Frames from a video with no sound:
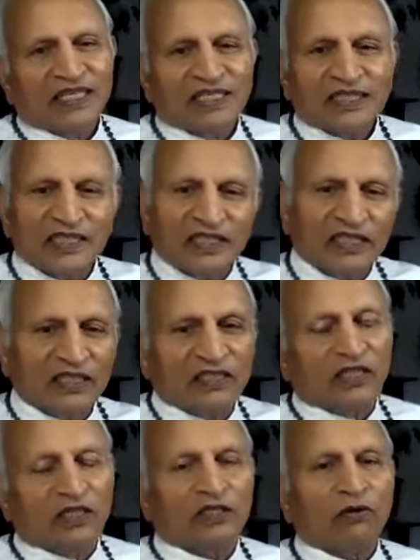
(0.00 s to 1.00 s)
This is
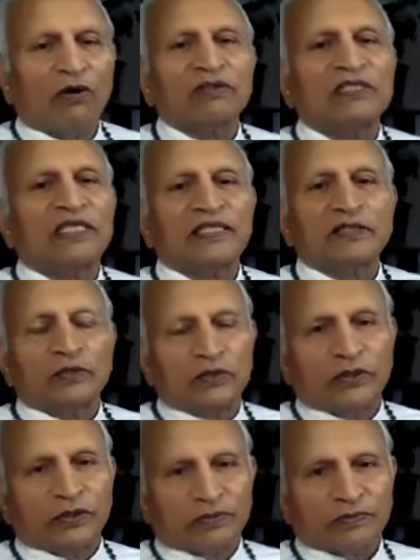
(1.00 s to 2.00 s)
the wrong thing to
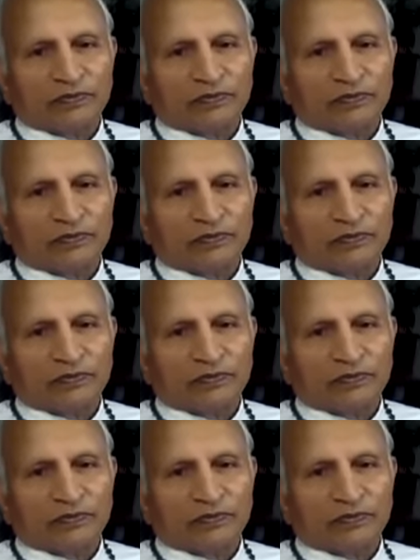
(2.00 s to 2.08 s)
do.